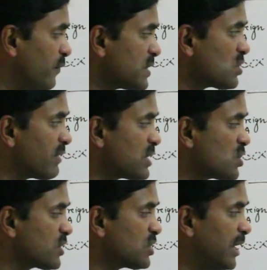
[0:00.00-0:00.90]
first
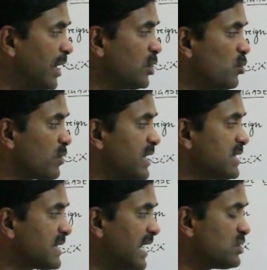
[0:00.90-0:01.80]
restriction
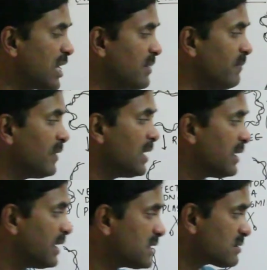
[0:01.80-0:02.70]
endonuclease enzyme
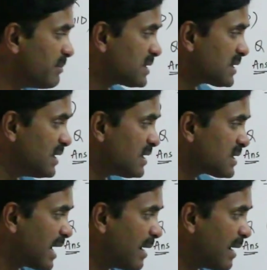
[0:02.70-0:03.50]
is Bacillus